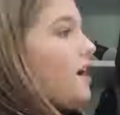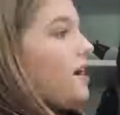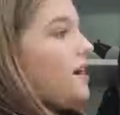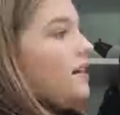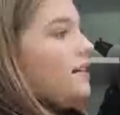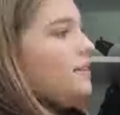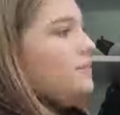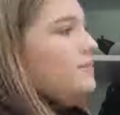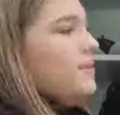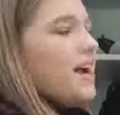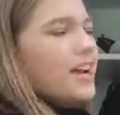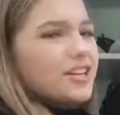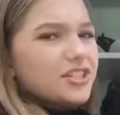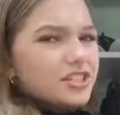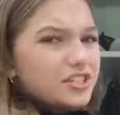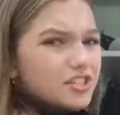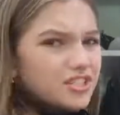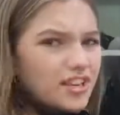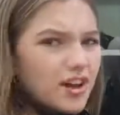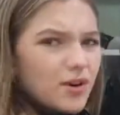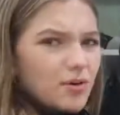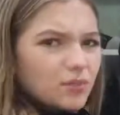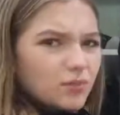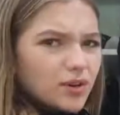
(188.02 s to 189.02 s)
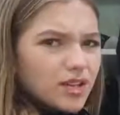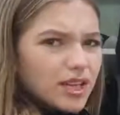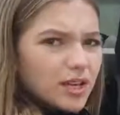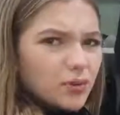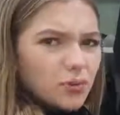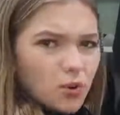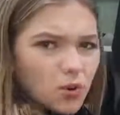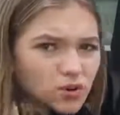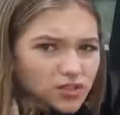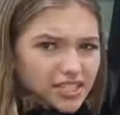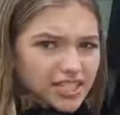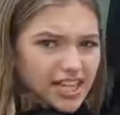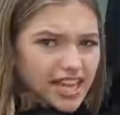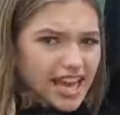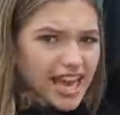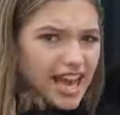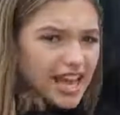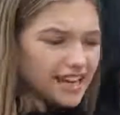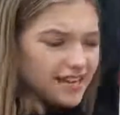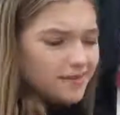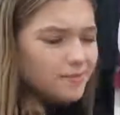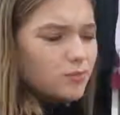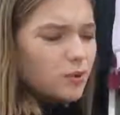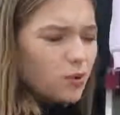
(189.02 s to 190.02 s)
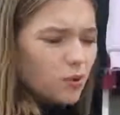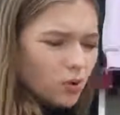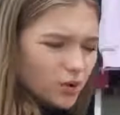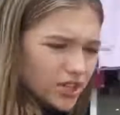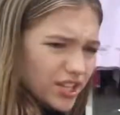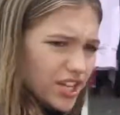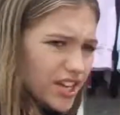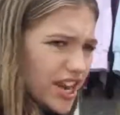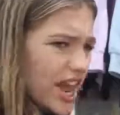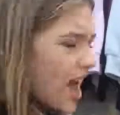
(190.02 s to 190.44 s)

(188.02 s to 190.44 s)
Um, I just don't really want it anymore, you